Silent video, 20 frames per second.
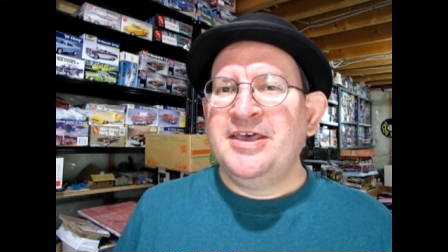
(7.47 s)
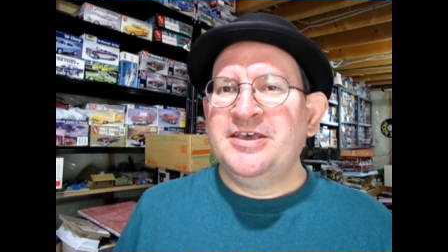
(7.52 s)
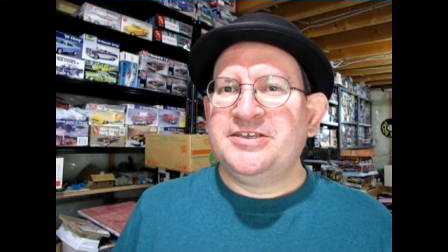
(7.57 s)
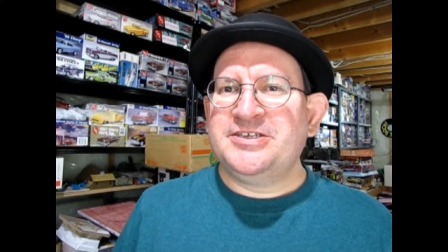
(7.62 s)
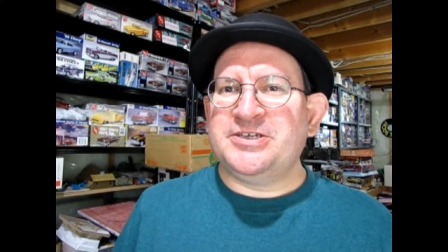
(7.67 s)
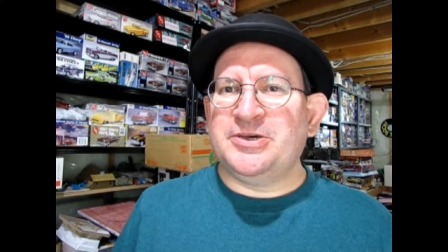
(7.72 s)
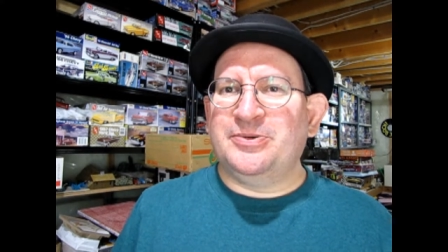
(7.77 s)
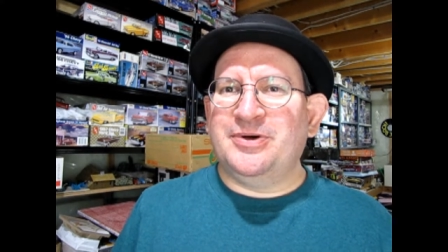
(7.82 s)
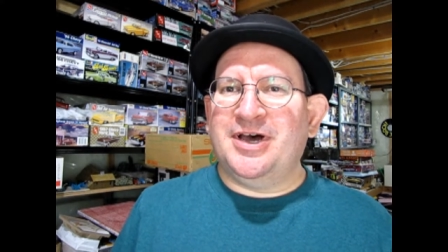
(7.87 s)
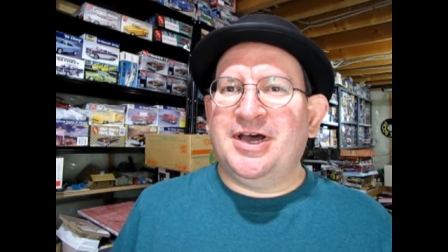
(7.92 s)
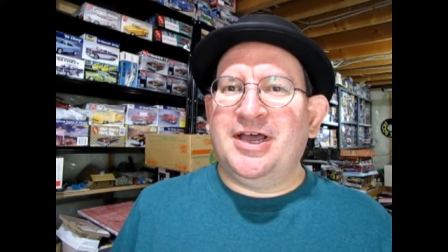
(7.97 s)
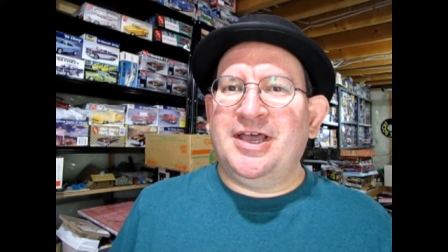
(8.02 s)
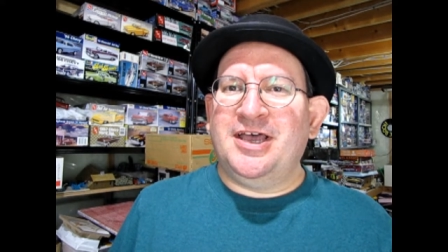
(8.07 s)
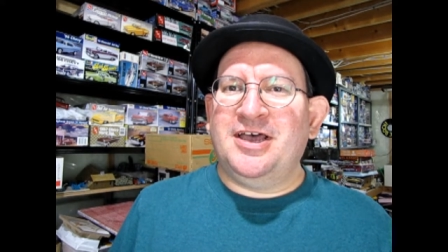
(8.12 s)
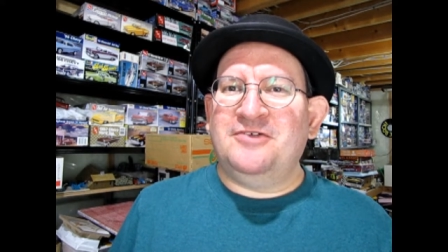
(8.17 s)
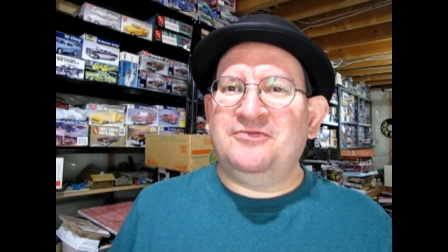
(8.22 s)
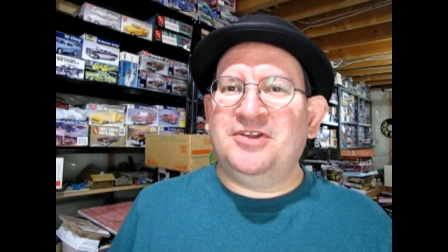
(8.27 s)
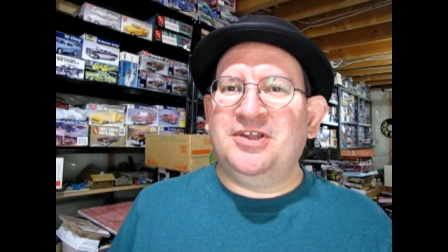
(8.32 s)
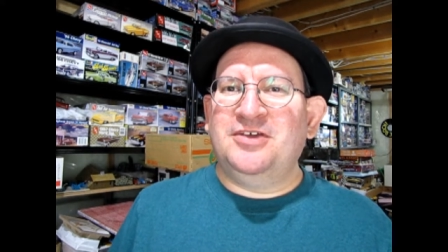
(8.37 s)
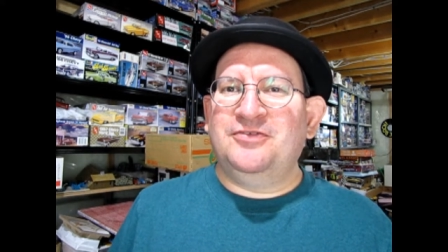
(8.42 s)
So I
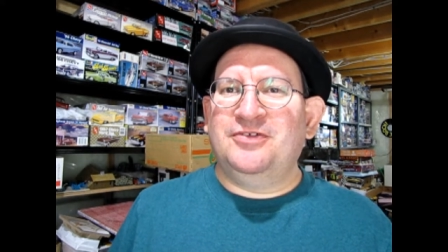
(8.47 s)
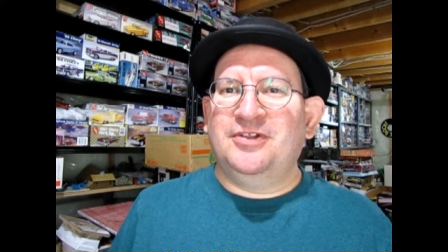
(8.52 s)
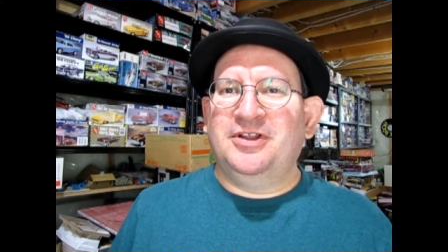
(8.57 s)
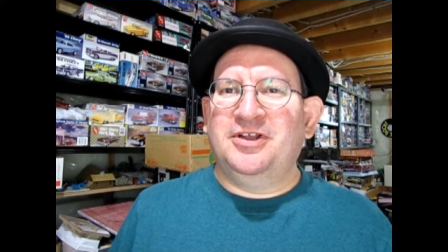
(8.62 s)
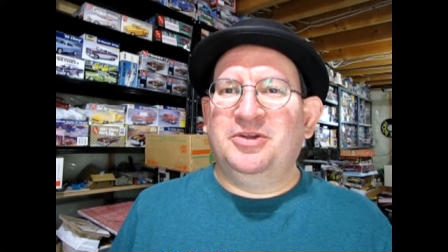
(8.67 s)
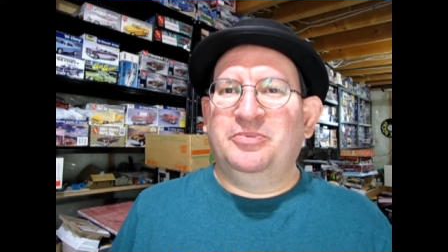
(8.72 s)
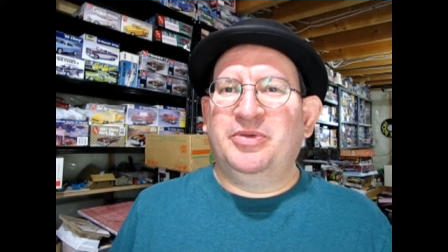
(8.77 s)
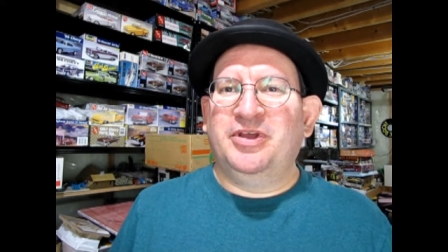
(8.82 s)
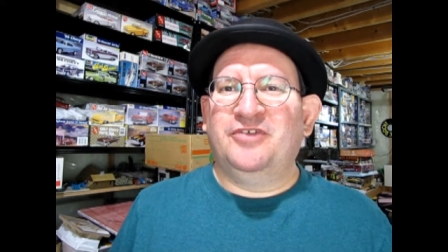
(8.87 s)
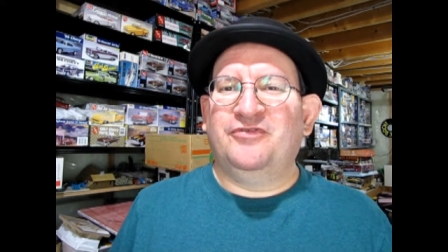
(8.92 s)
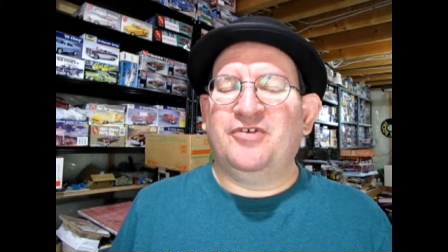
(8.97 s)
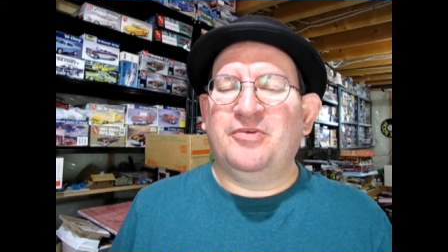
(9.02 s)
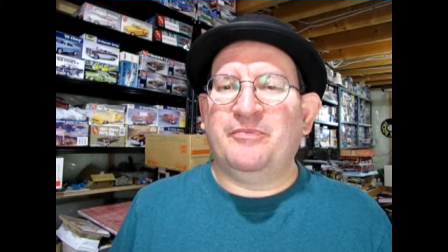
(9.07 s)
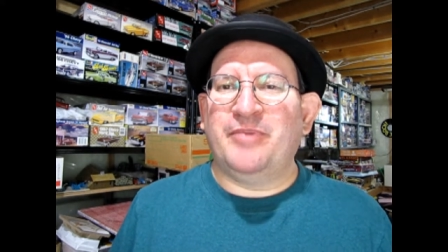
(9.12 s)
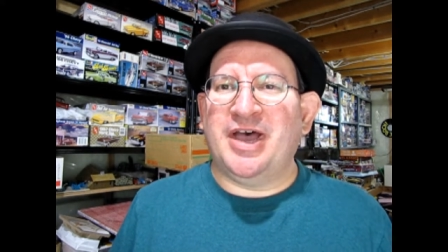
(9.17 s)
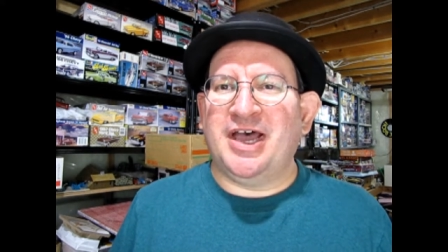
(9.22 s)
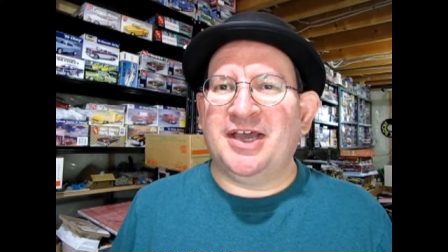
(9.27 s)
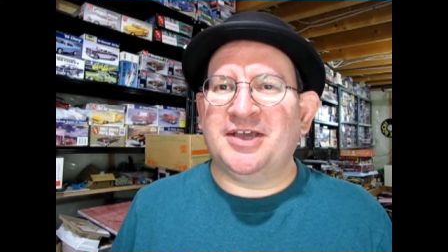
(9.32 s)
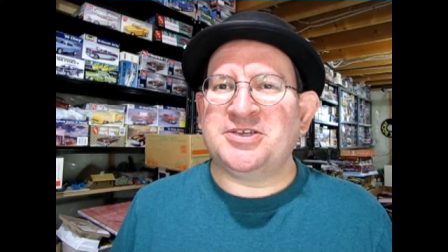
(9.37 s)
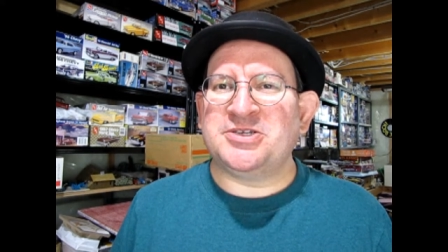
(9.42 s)
have to give a little bit of a
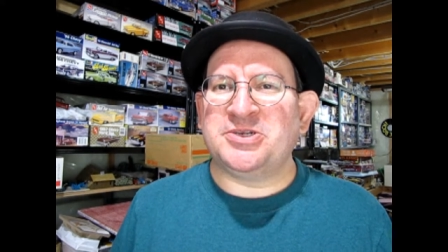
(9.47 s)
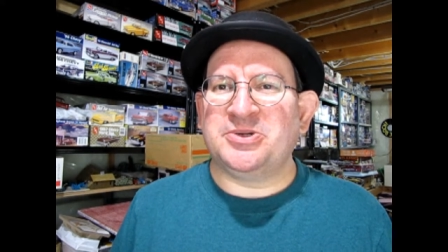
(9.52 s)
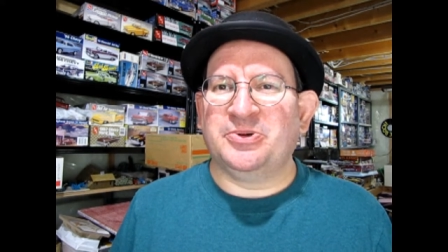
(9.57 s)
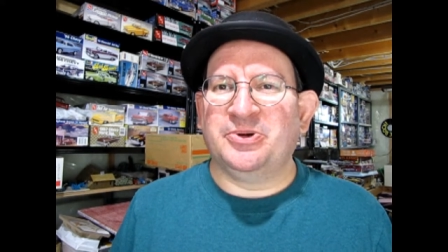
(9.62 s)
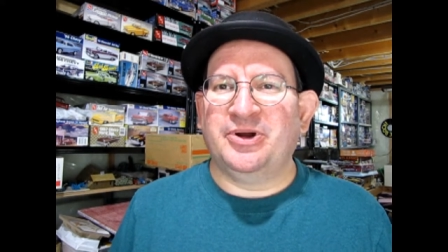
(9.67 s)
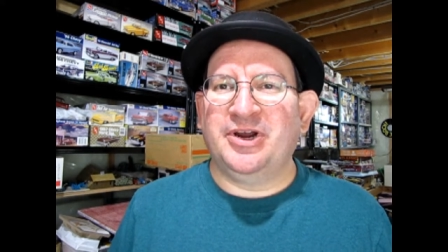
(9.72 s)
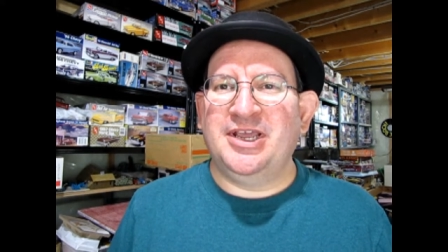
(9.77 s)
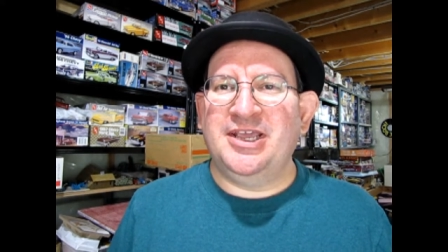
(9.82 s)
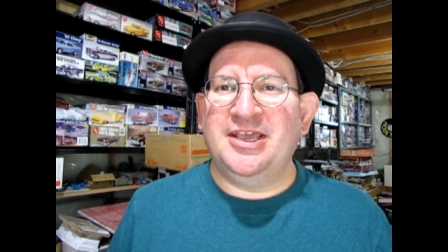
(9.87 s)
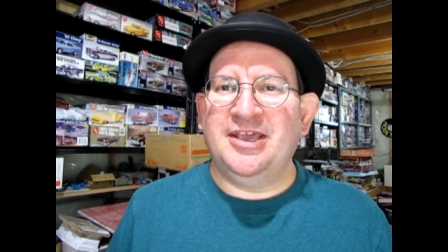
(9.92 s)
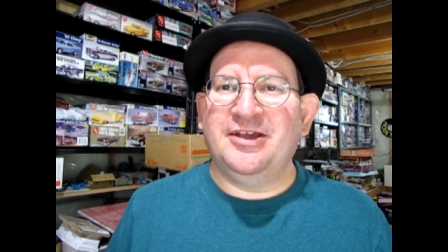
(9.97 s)
backstory